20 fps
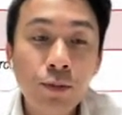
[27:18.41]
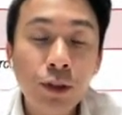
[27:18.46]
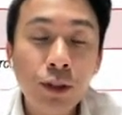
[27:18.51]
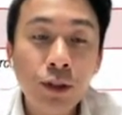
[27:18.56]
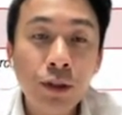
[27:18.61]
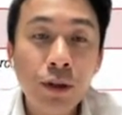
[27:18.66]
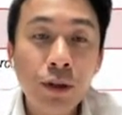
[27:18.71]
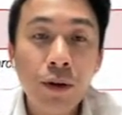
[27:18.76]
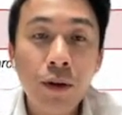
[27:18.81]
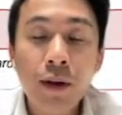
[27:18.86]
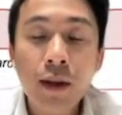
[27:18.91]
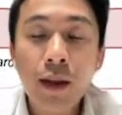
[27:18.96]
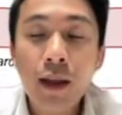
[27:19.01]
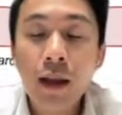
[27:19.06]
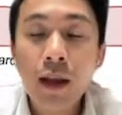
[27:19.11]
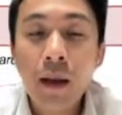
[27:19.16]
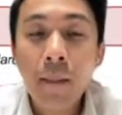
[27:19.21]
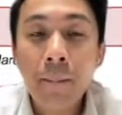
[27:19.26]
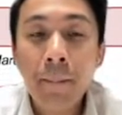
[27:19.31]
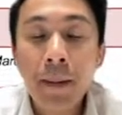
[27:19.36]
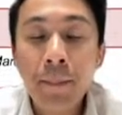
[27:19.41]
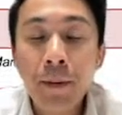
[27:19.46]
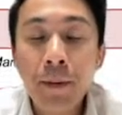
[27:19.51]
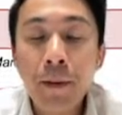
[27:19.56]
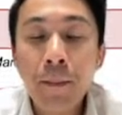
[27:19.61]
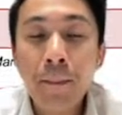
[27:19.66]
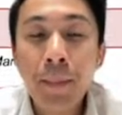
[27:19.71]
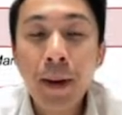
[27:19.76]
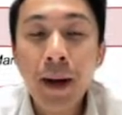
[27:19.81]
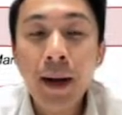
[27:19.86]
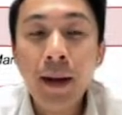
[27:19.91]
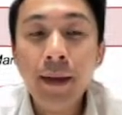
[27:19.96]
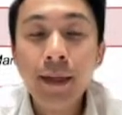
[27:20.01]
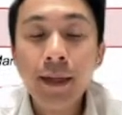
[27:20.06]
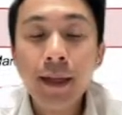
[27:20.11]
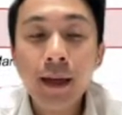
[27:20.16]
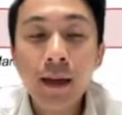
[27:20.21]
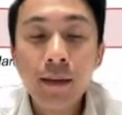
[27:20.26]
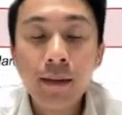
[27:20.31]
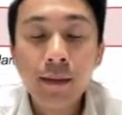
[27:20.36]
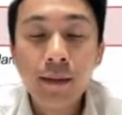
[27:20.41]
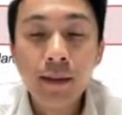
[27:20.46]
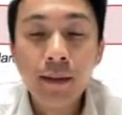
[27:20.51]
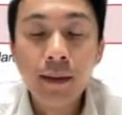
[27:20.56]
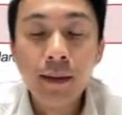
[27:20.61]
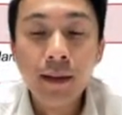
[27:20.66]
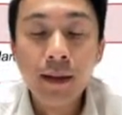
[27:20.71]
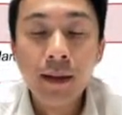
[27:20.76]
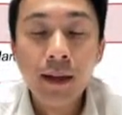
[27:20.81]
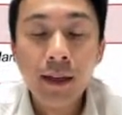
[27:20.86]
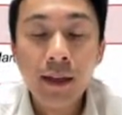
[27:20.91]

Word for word: We saw people buying the uh,